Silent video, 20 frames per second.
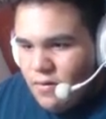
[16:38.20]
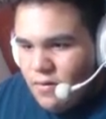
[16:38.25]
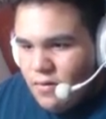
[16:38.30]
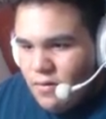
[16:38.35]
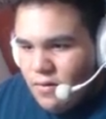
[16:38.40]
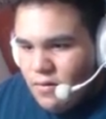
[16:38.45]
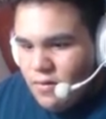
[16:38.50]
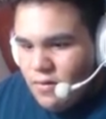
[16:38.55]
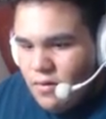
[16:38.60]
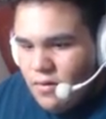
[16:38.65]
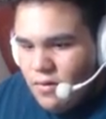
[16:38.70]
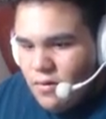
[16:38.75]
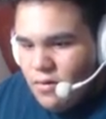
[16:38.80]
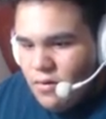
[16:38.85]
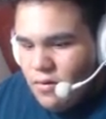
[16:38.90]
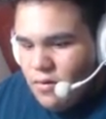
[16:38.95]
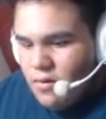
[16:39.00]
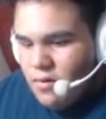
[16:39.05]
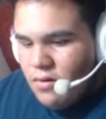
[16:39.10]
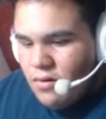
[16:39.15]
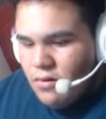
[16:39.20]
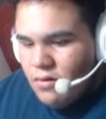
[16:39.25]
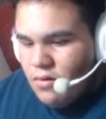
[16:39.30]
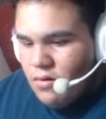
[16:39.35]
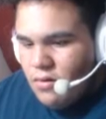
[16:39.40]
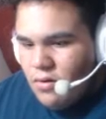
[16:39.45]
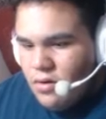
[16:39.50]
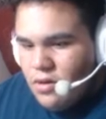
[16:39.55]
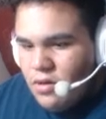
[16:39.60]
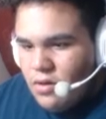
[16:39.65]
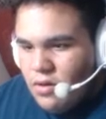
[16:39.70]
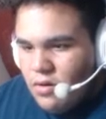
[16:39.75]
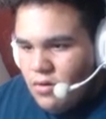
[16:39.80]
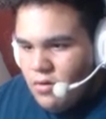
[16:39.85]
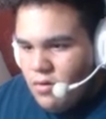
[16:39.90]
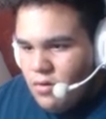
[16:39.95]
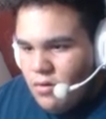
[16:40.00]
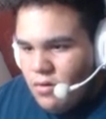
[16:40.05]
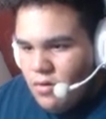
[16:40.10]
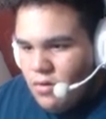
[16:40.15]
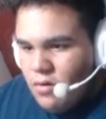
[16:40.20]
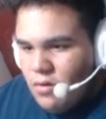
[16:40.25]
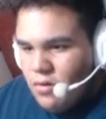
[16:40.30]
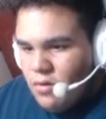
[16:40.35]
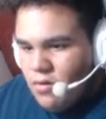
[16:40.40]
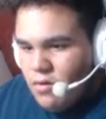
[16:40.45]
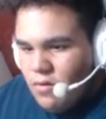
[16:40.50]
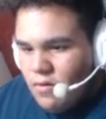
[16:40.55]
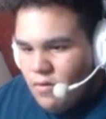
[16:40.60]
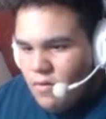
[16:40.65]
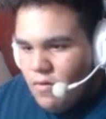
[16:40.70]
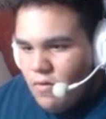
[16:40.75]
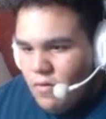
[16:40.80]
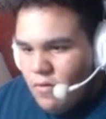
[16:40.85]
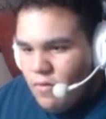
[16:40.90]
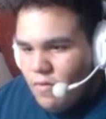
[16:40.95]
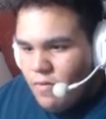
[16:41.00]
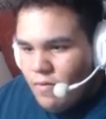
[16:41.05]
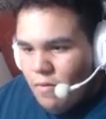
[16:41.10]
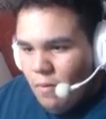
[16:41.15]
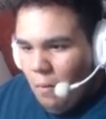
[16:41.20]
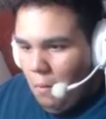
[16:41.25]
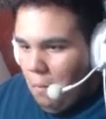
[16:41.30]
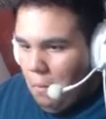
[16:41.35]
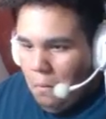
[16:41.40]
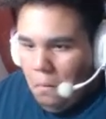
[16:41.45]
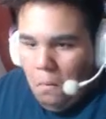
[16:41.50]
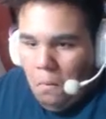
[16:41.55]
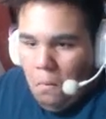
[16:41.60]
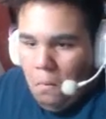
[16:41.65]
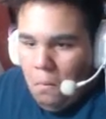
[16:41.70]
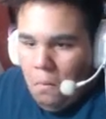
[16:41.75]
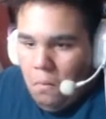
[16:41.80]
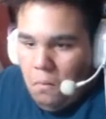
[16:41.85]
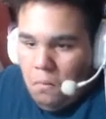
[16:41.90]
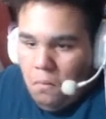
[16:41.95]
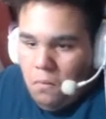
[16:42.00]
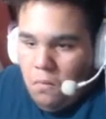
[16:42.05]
(no one is talking)